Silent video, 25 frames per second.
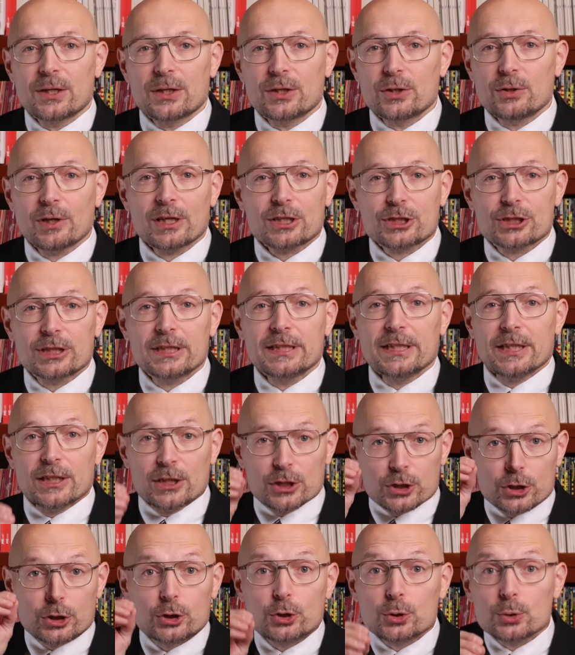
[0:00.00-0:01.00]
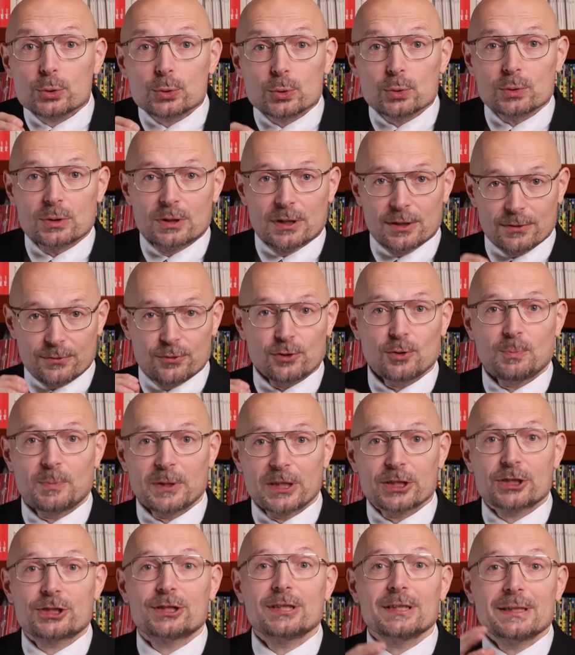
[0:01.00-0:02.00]
you actually do a full
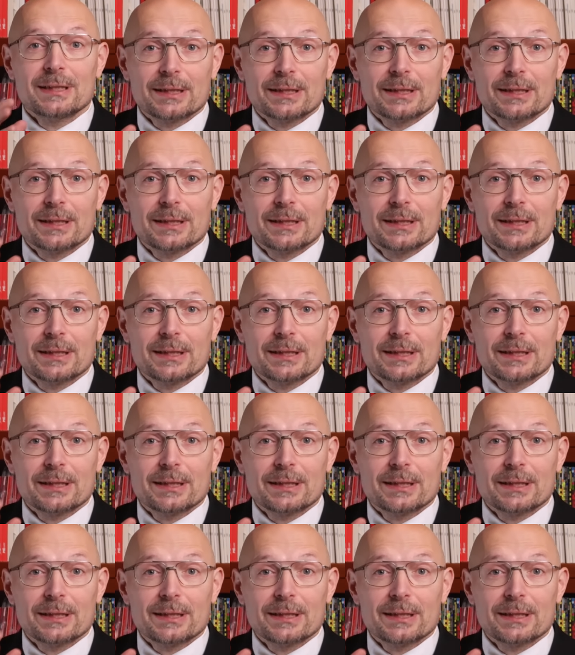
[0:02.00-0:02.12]
PhD